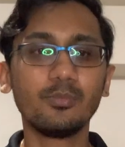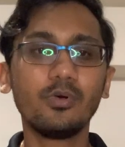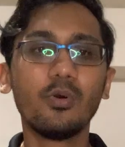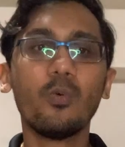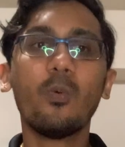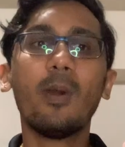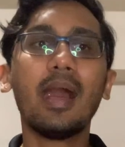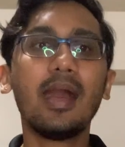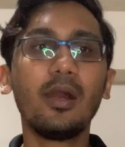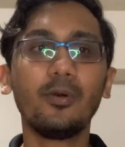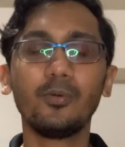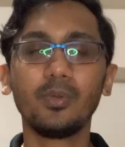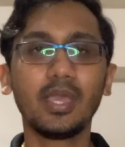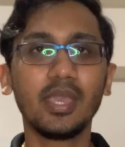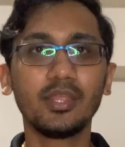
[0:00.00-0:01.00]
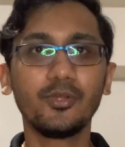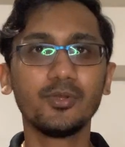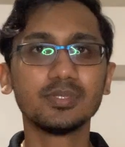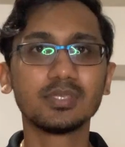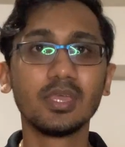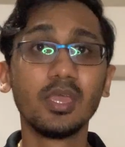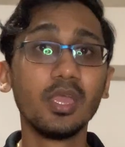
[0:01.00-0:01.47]
a more wow kind
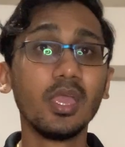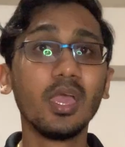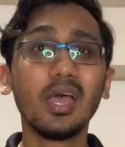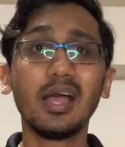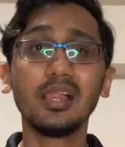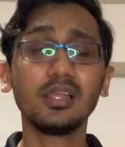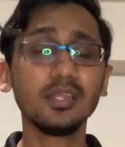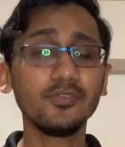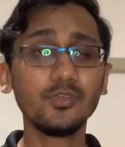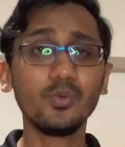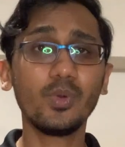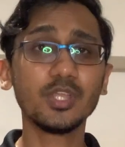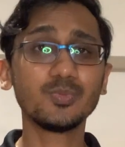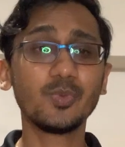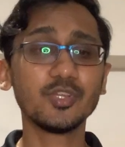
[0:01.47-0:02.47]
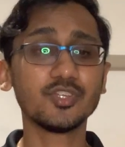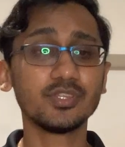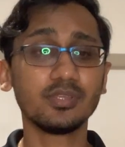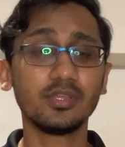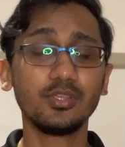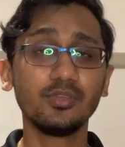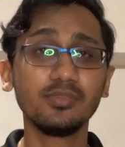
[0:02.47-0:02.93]
of rose. Oh, you watch
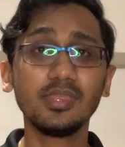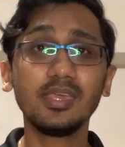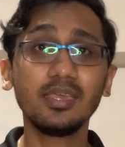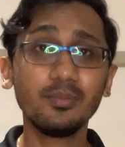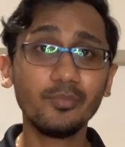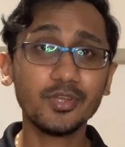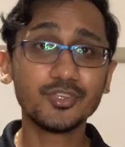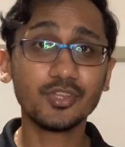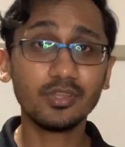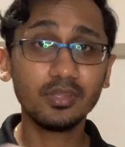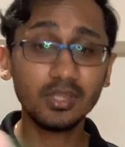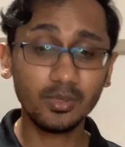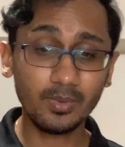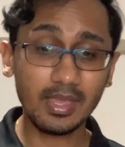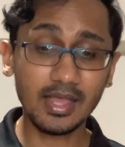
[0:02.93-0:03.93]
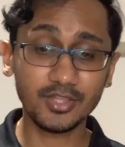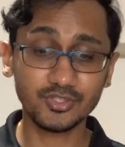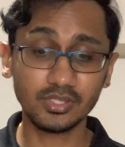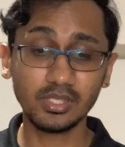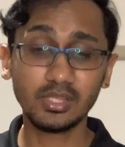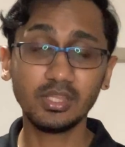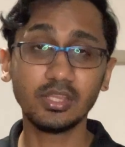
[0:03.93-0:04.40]
Bridgerton. You think in Bridgerton they were
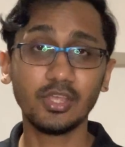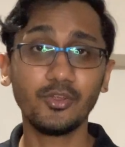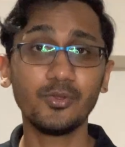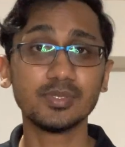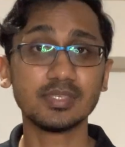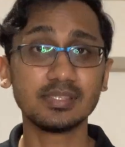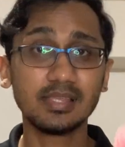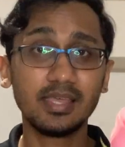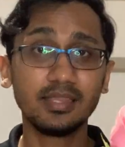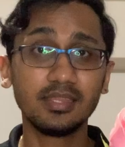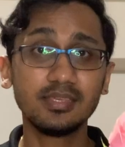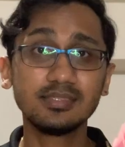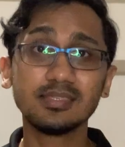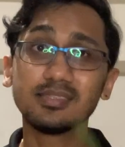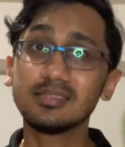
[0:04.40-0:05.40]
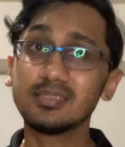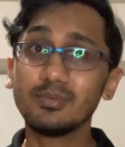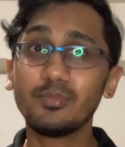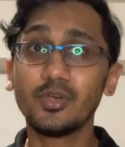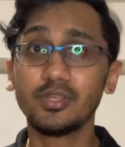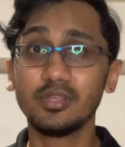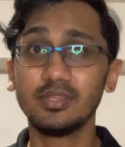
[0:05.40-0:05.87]
actually cleaning roses like this. This is a
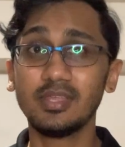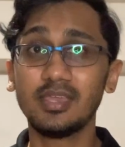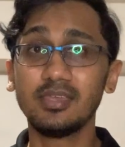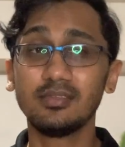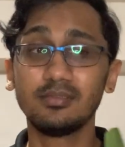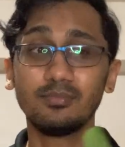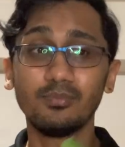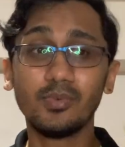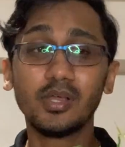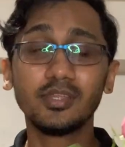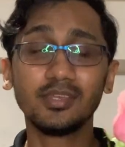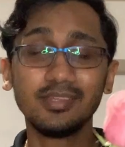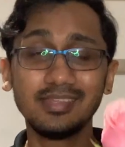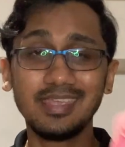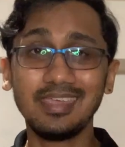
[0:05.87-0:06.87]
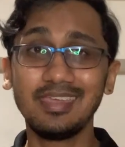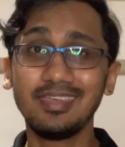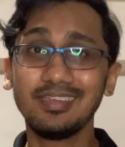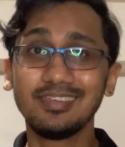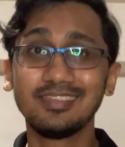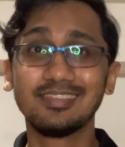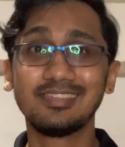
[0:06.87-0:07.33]
modern day, modern
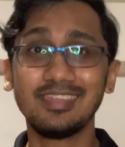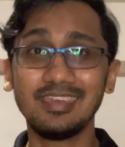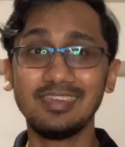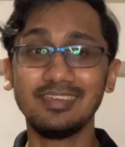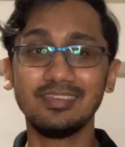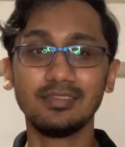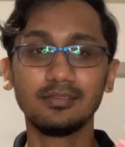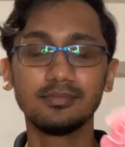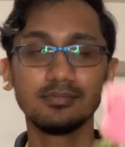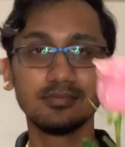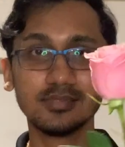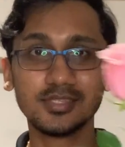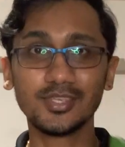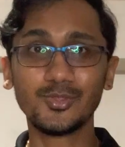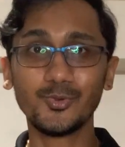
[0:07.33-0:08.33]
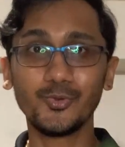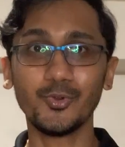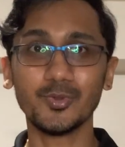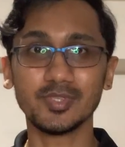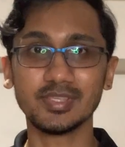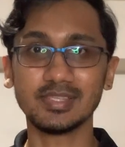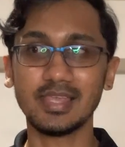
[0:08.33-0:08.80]
day thing to do
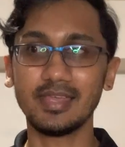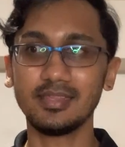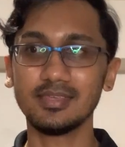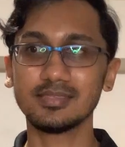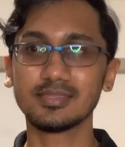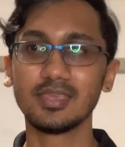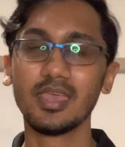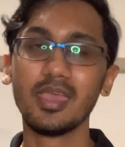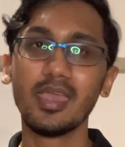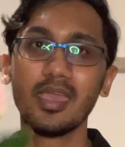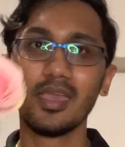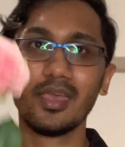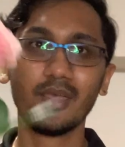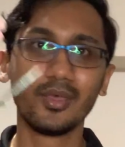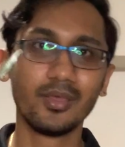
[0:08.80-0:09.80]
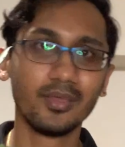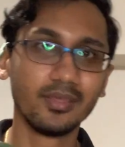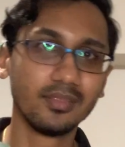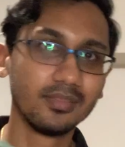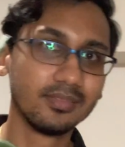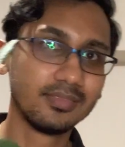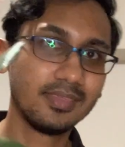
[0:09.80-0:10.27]
roses like this.
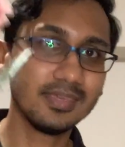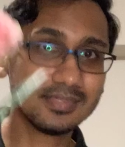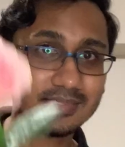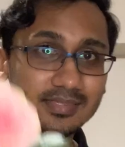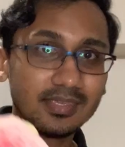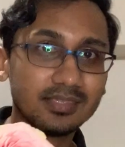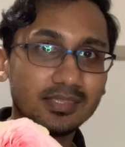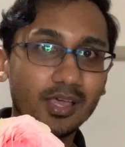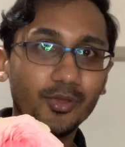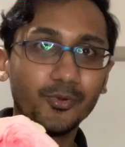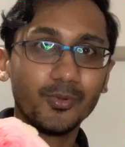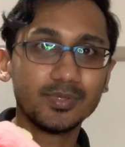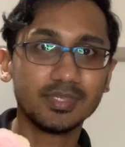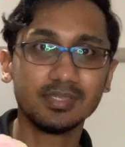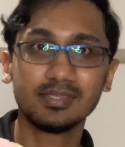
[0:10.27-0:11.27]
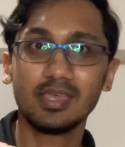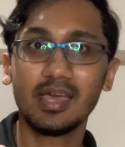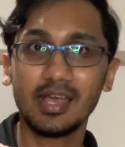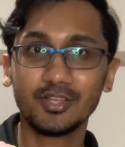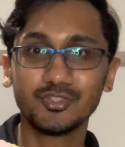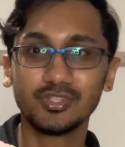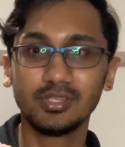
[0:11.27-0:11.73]
This is how roses are
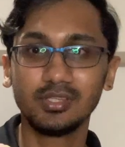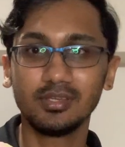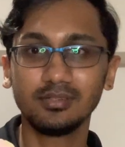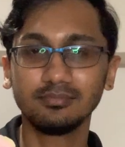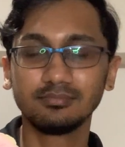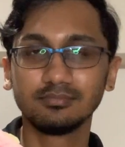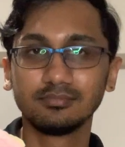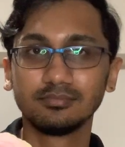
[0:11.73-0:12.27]
actually done.